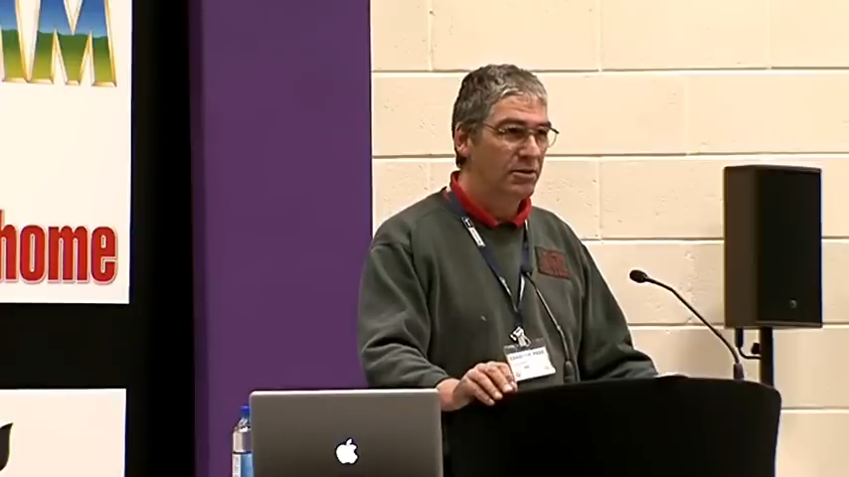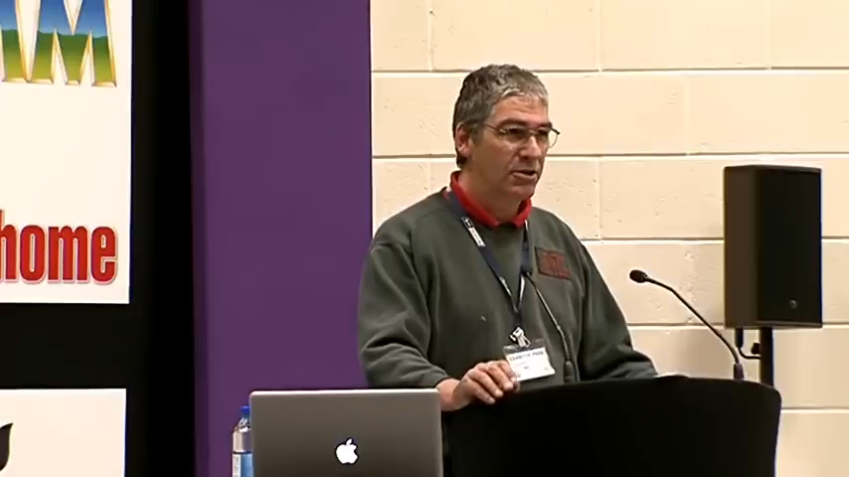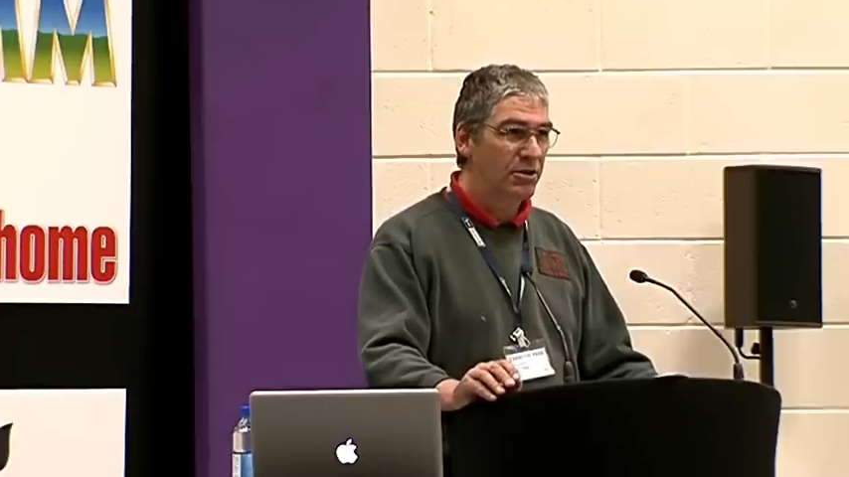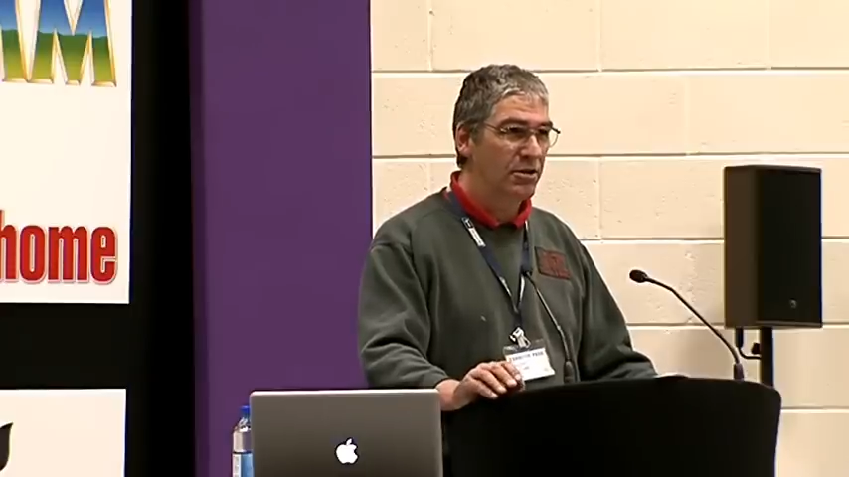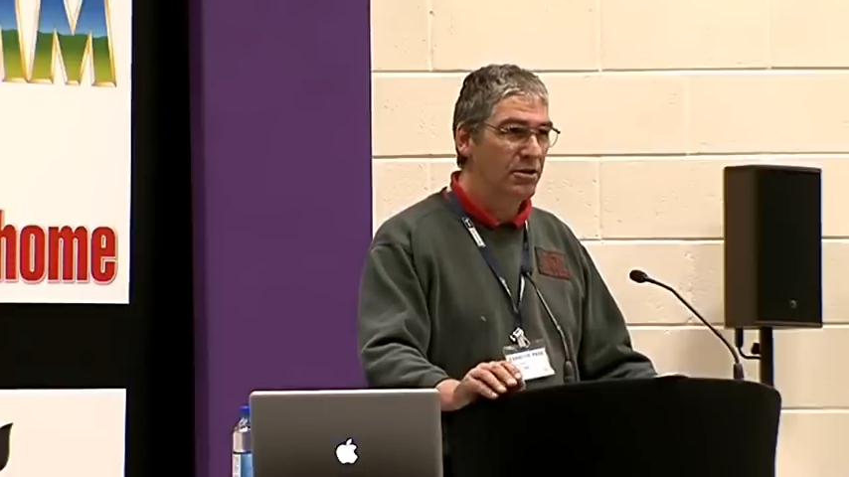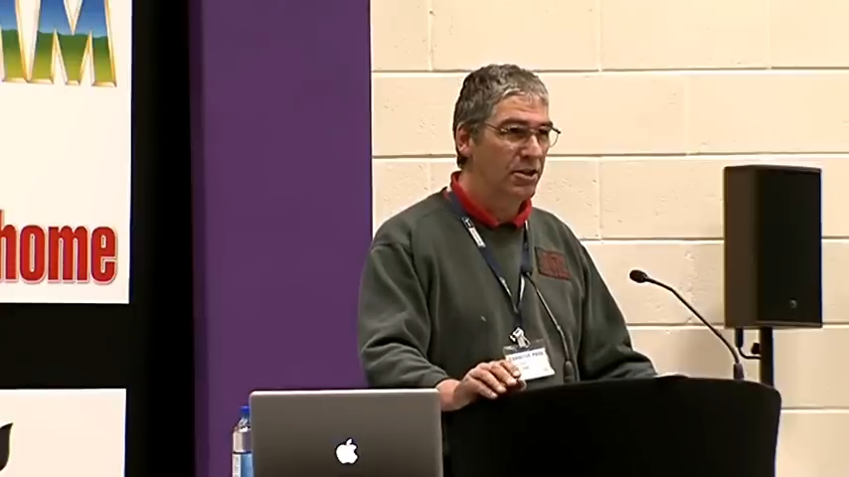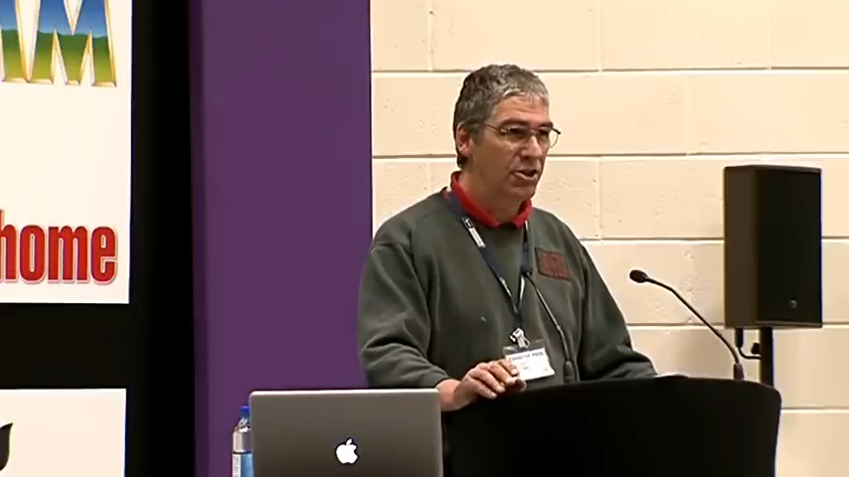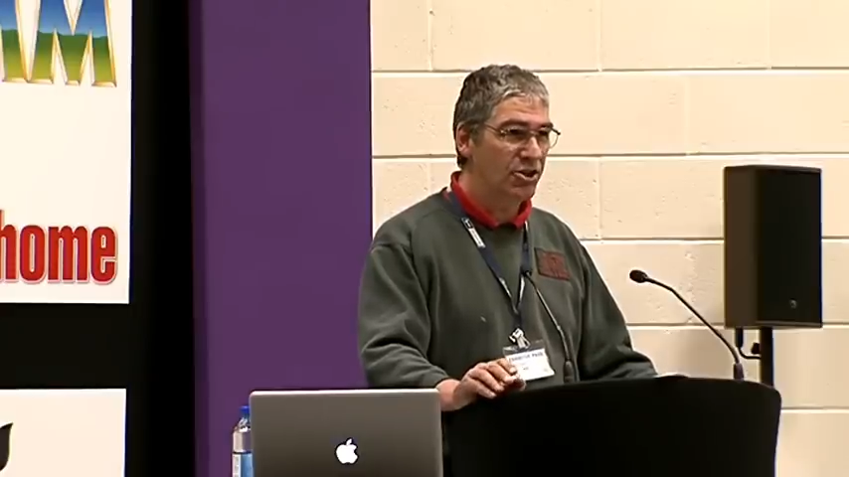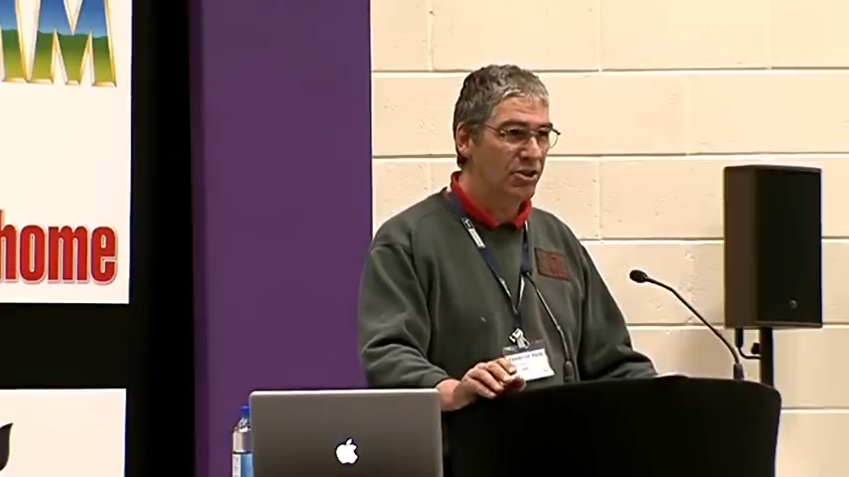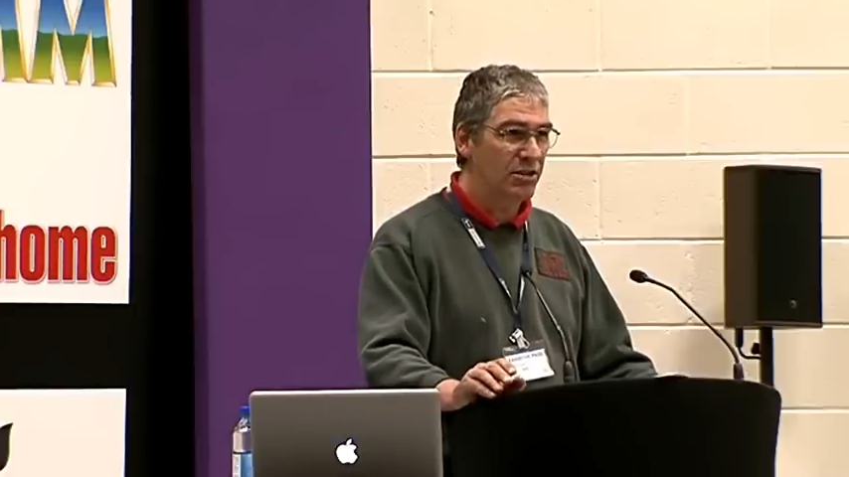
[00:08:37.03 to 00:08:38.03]
Turn the
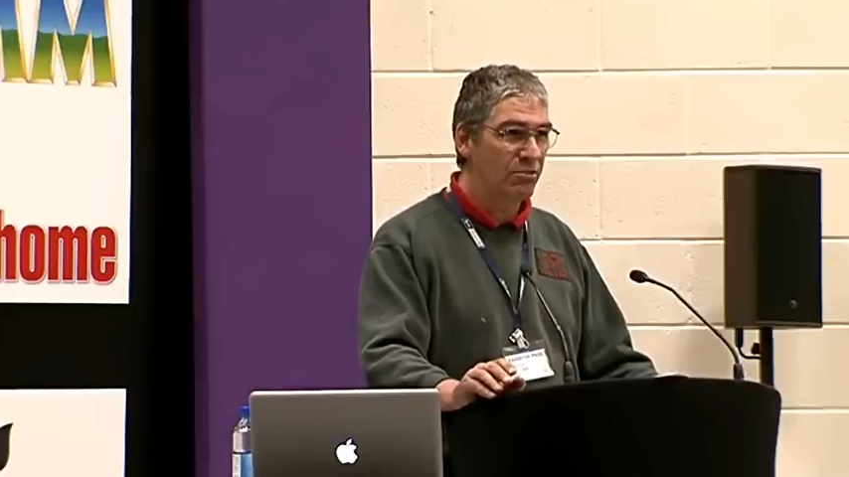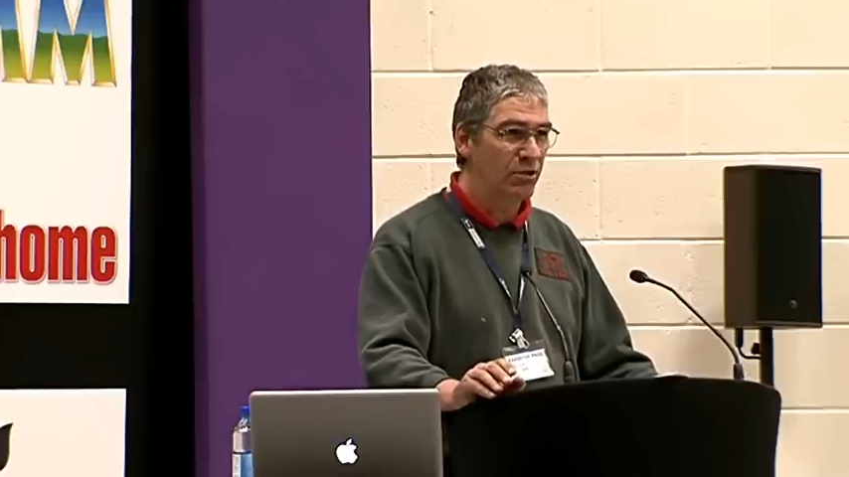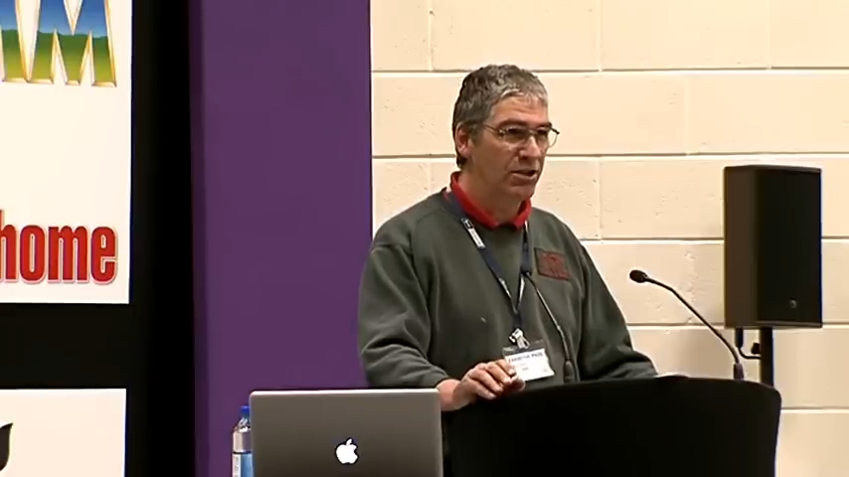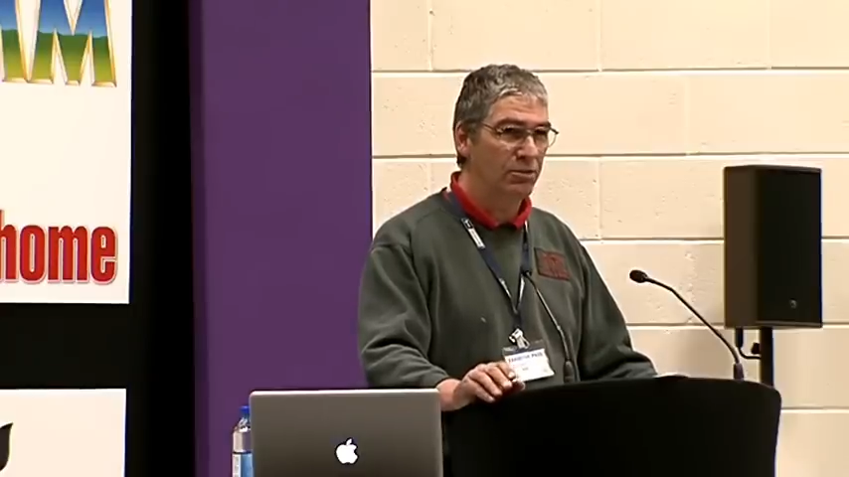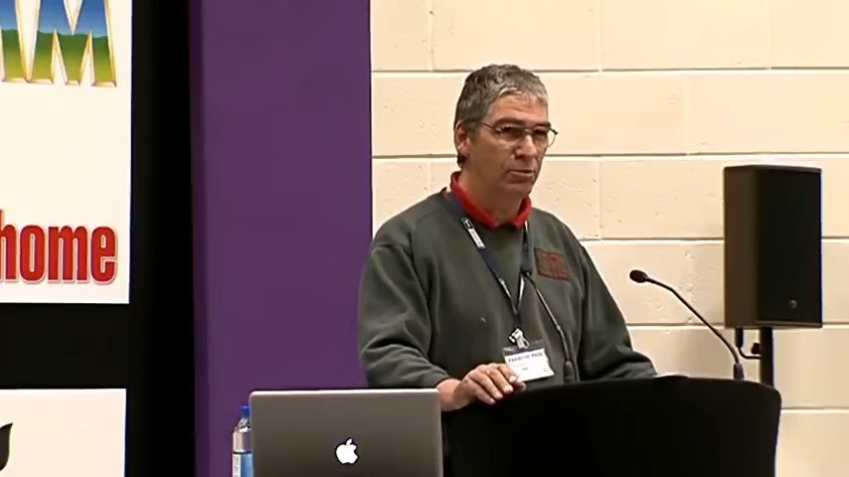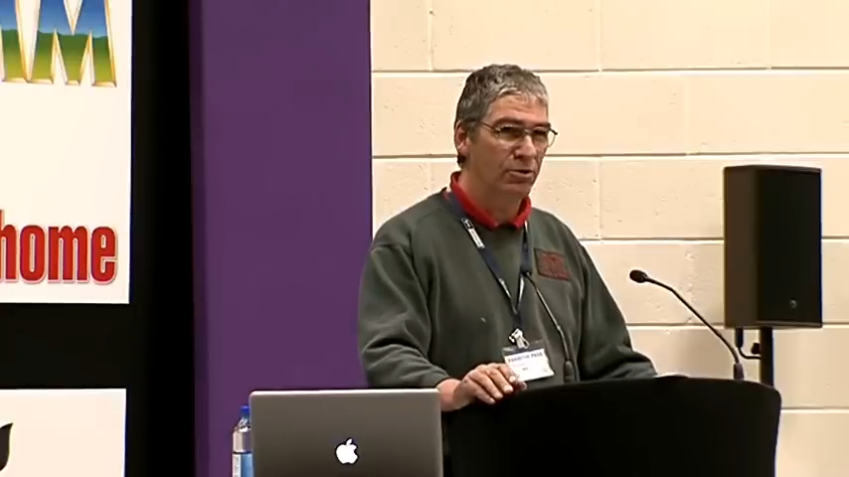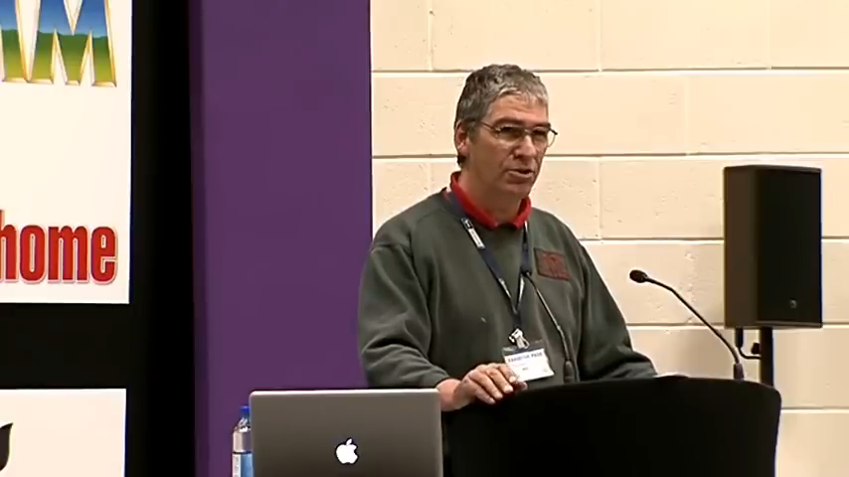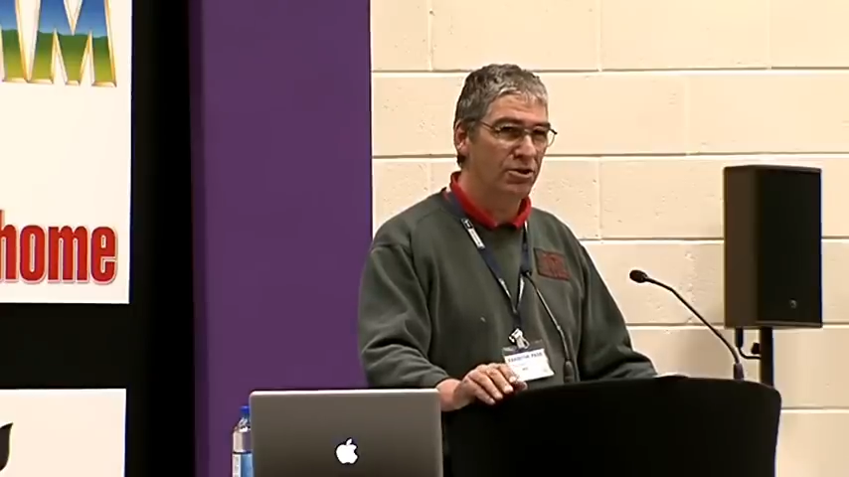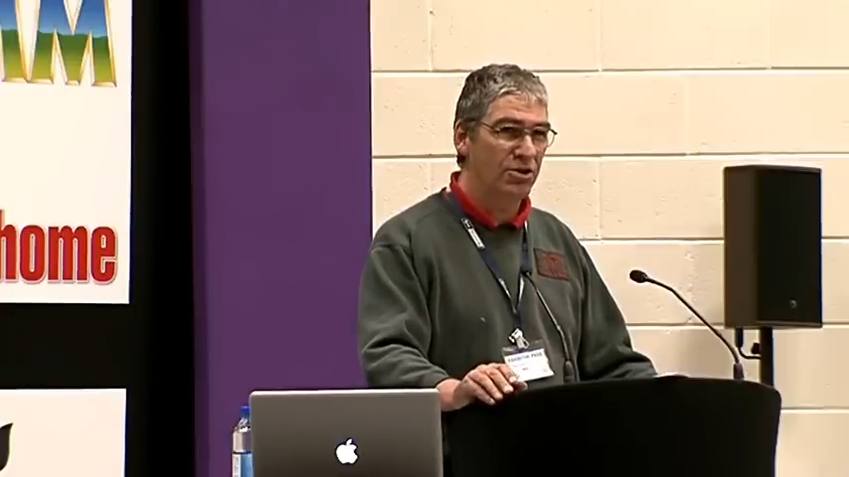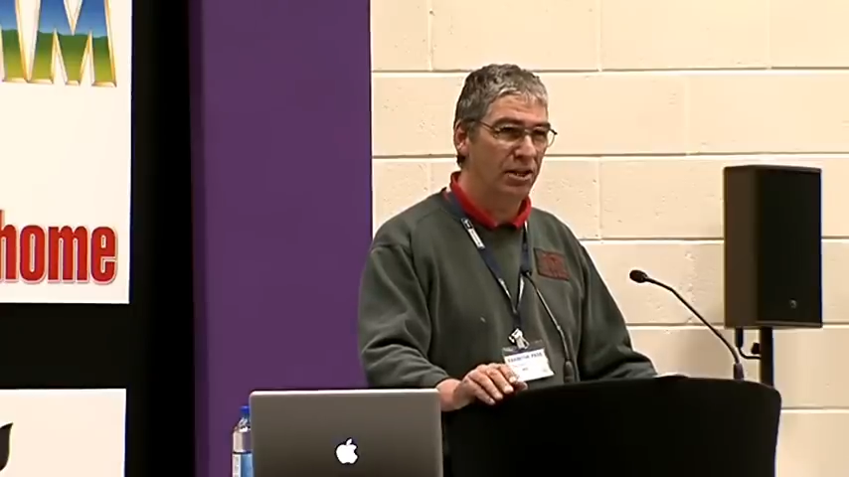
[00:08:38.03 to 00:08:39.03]
dish slowly
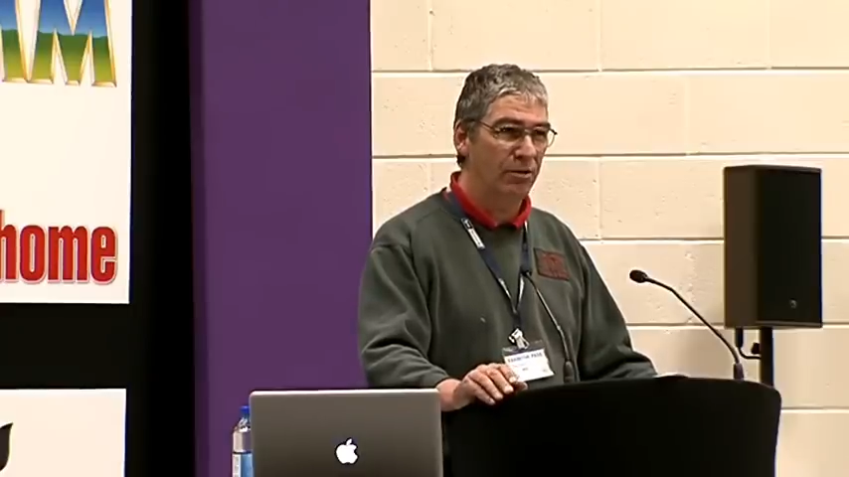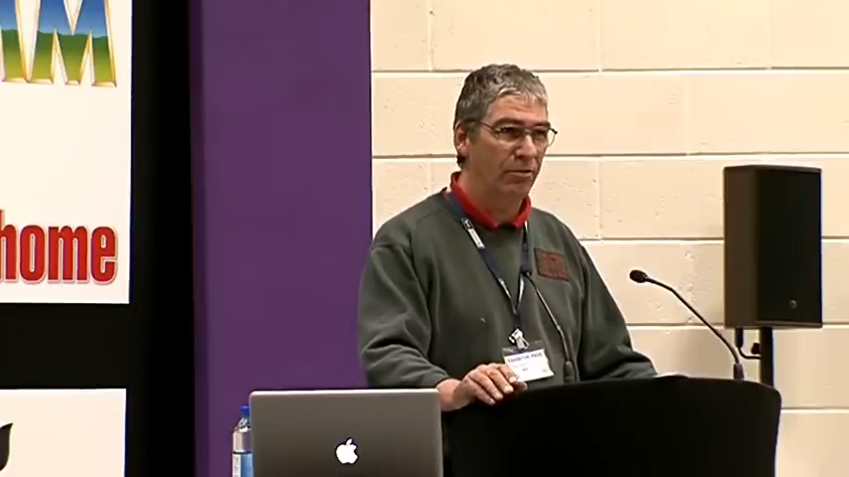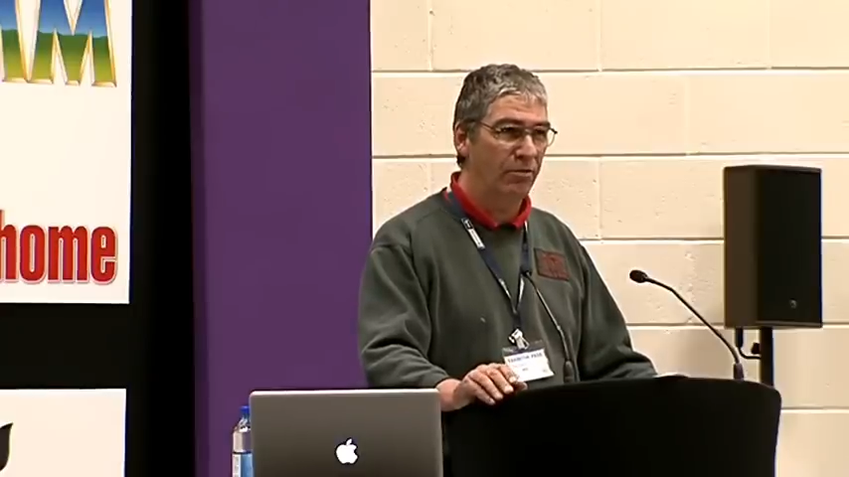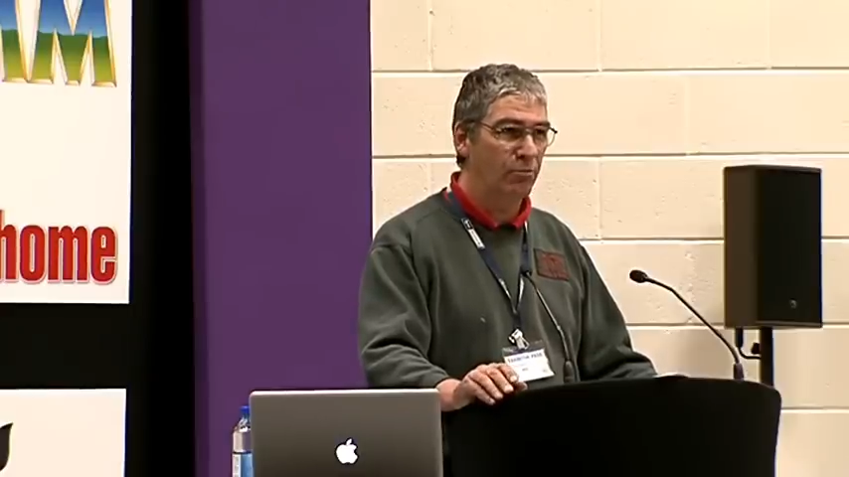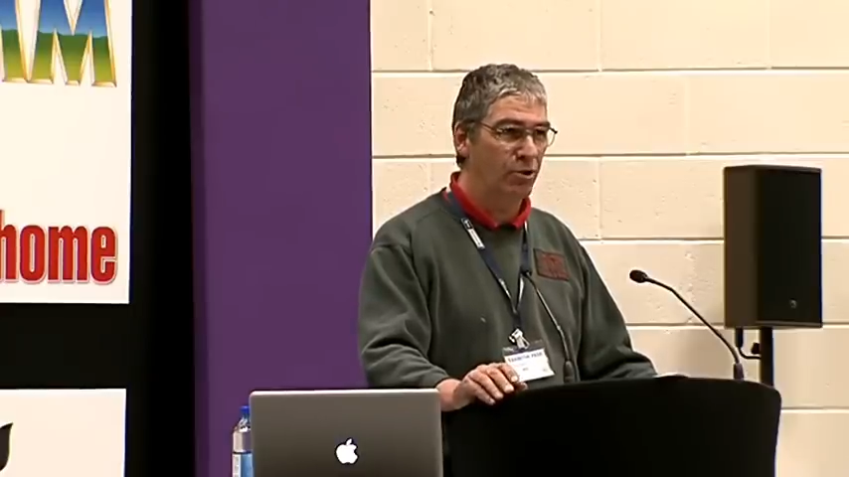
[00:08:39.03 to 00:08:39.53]
towards the south,